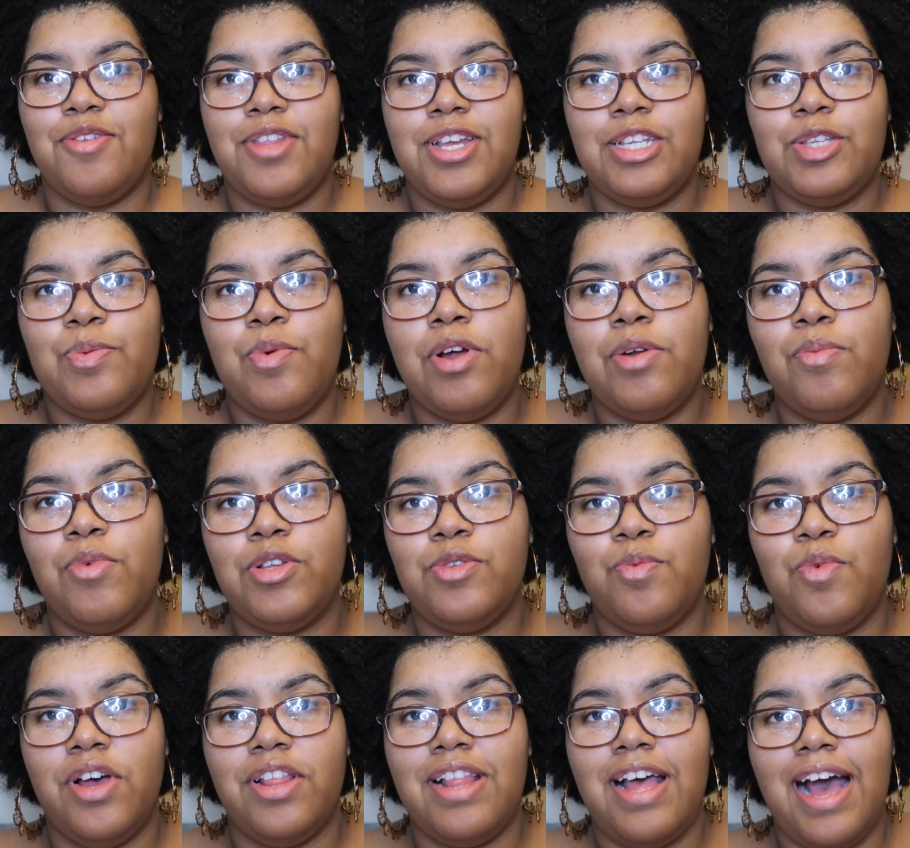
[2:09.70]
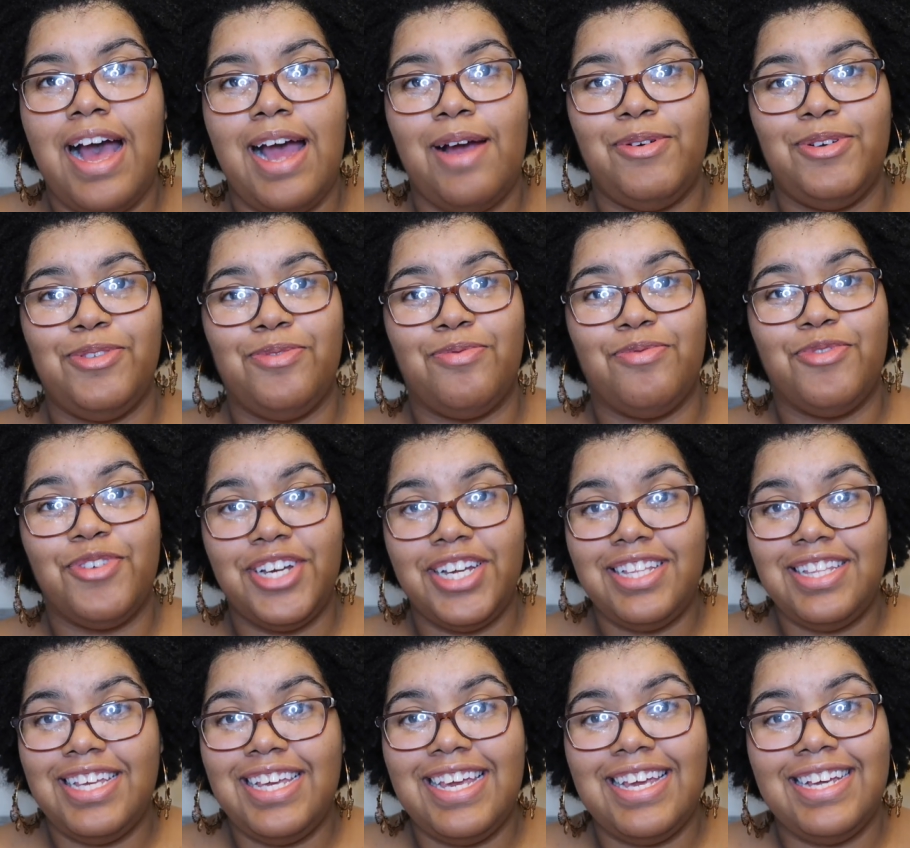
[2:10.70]
this one was one that I was
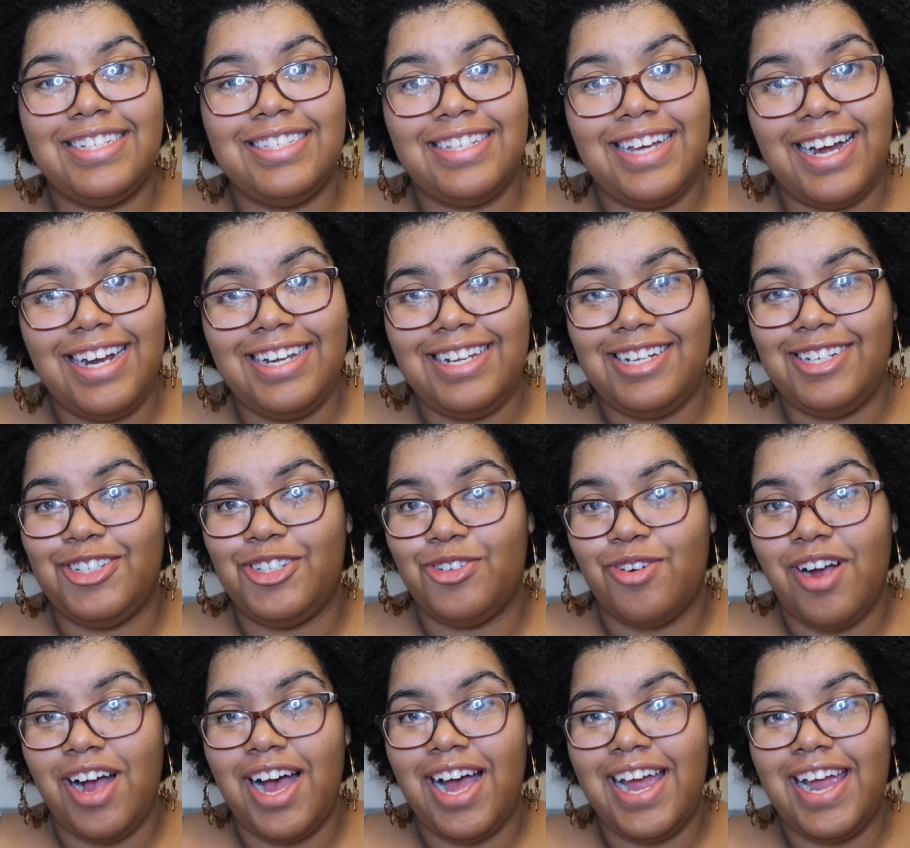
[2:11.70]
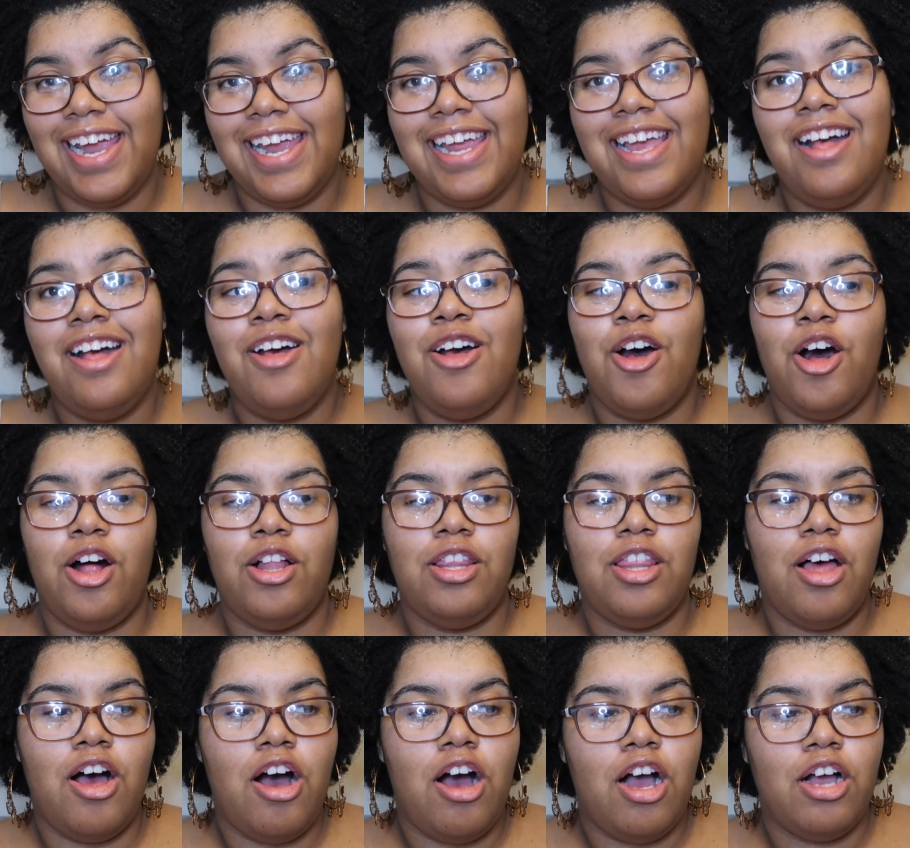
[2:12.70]
really excited to try
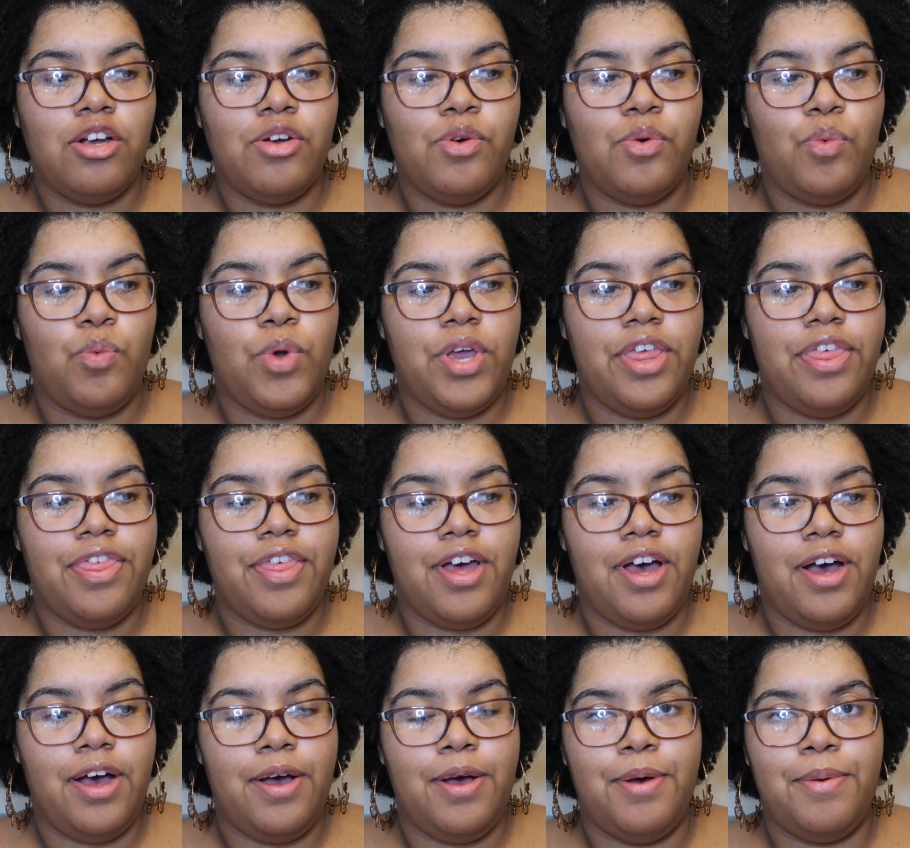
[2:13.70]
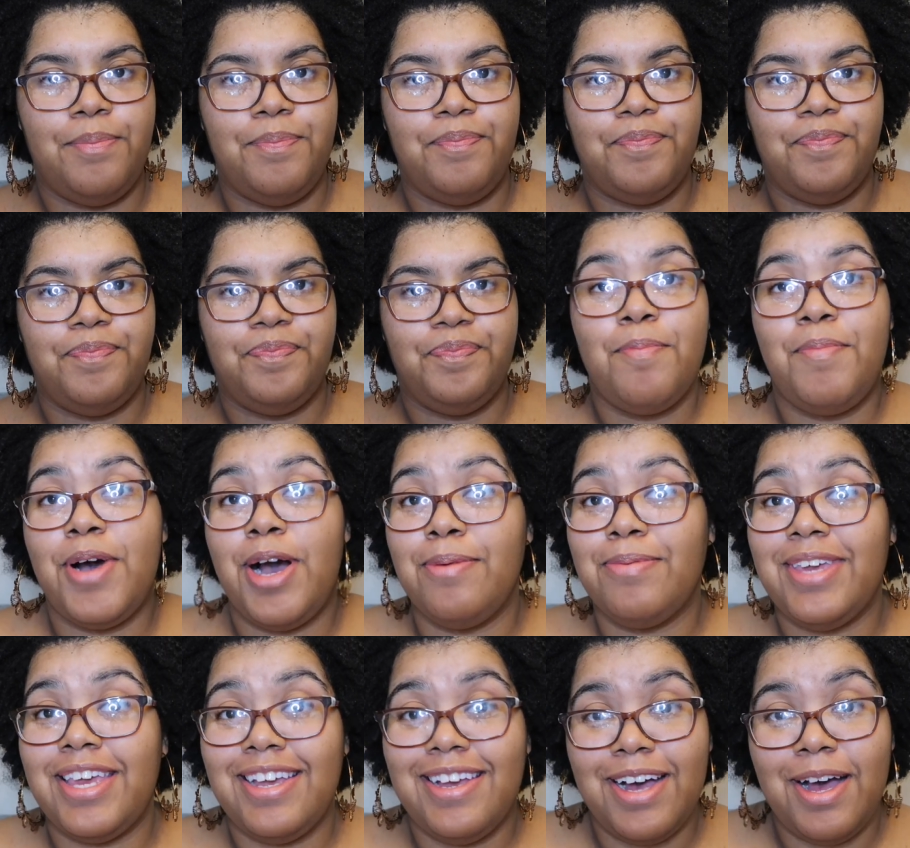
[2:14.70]
along with
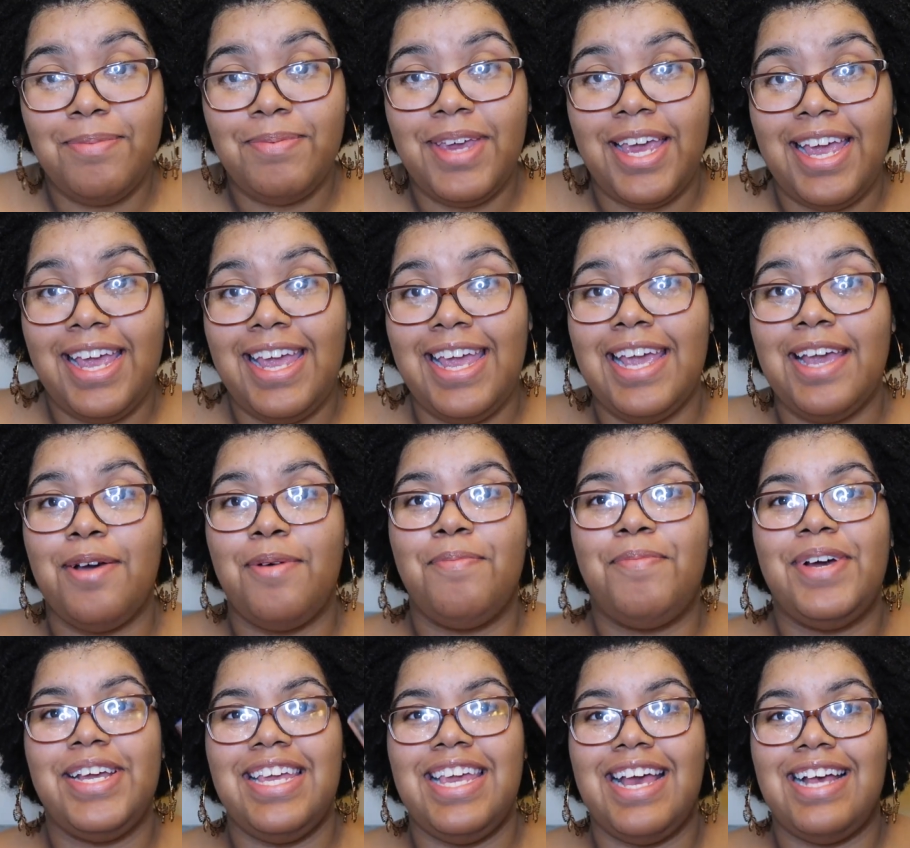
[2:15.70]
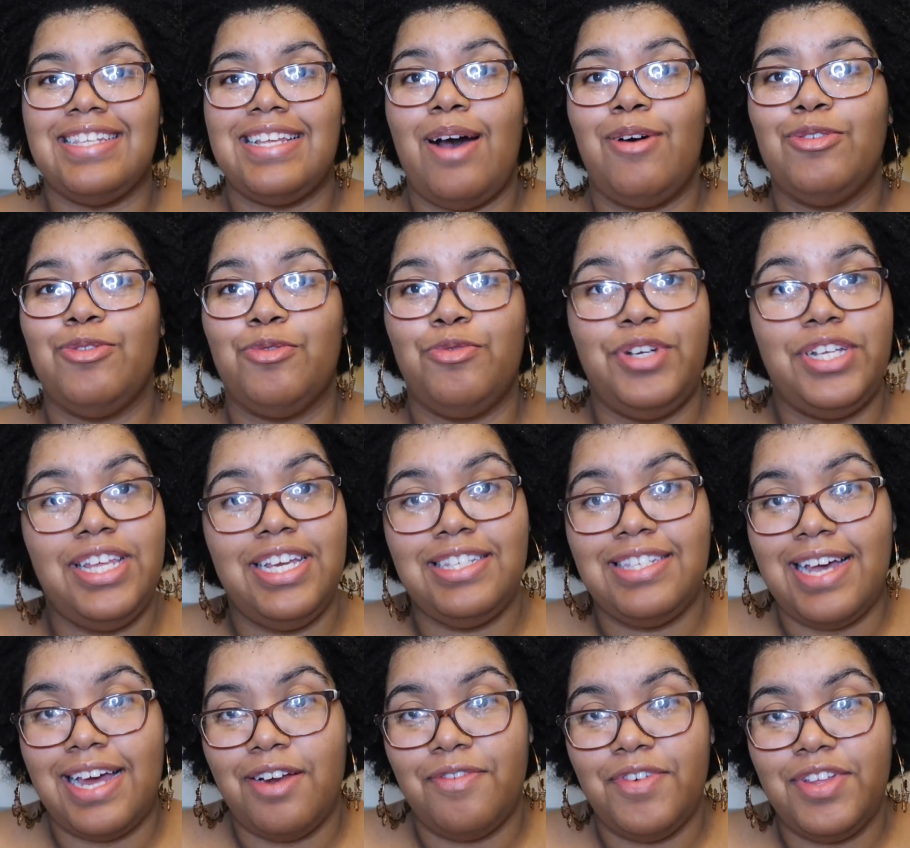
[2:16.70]
Pumpkin Cupcake. But yes, I was really
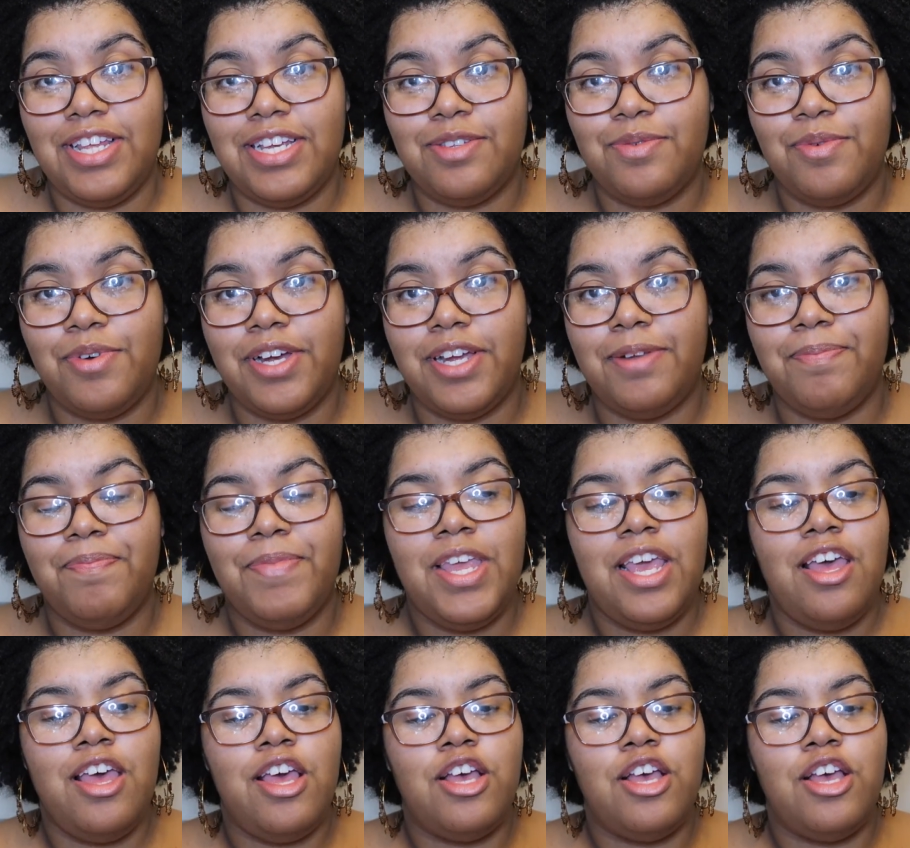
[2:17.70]
excited for this one.